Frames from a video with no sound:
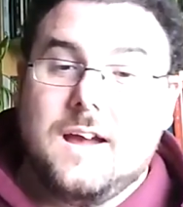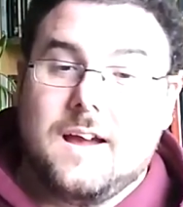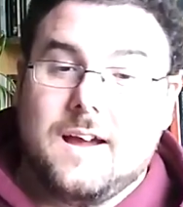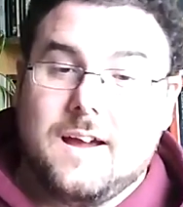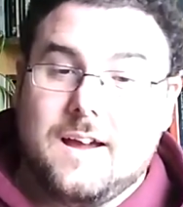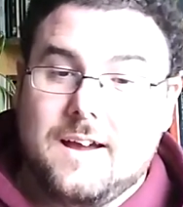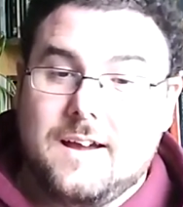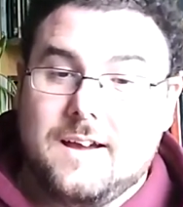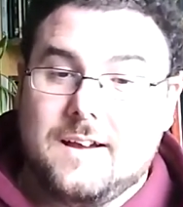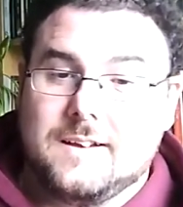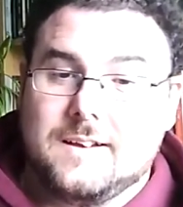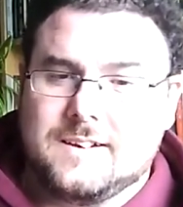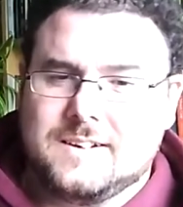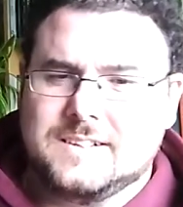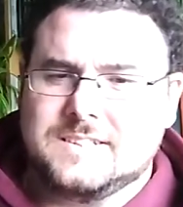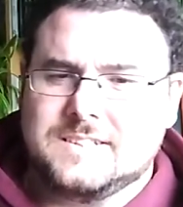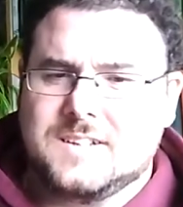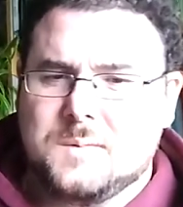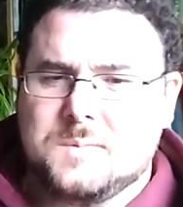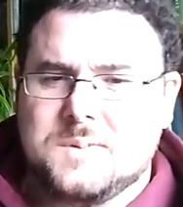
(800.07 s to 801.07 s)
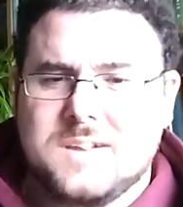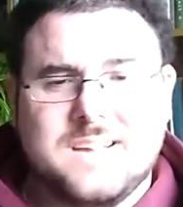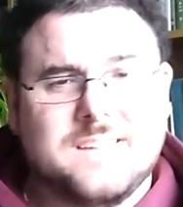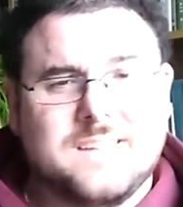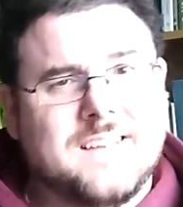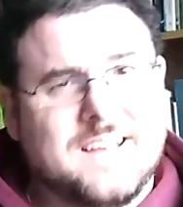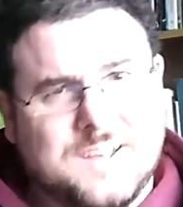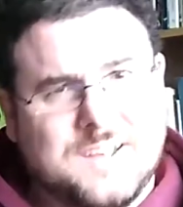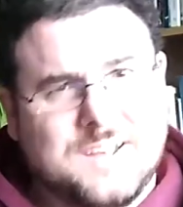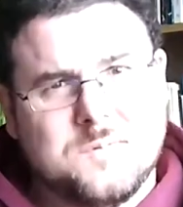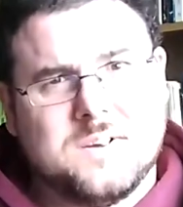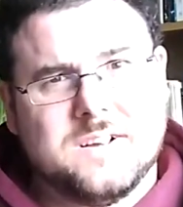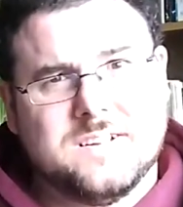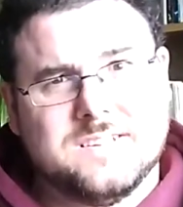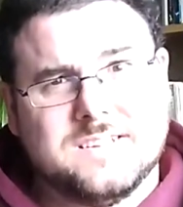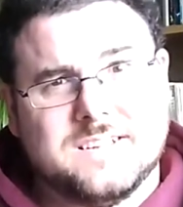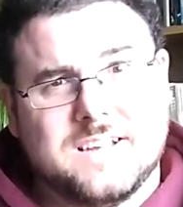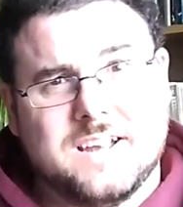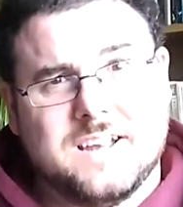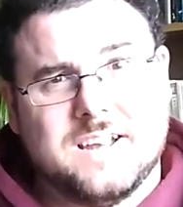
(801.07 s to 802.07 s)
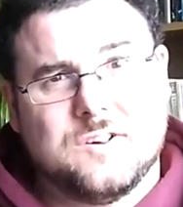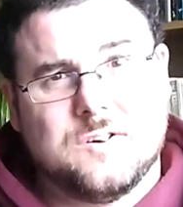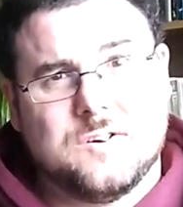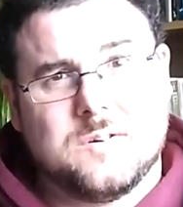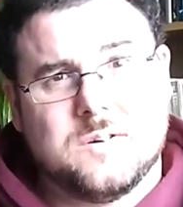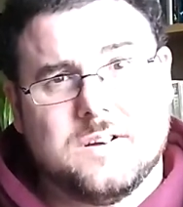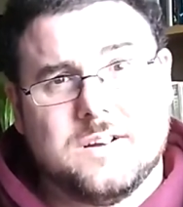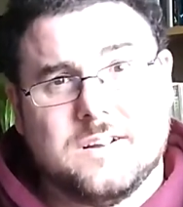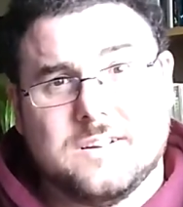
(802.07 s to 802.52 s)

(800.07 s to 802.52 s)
I'm going to stop saying thank you because it's getting awkward.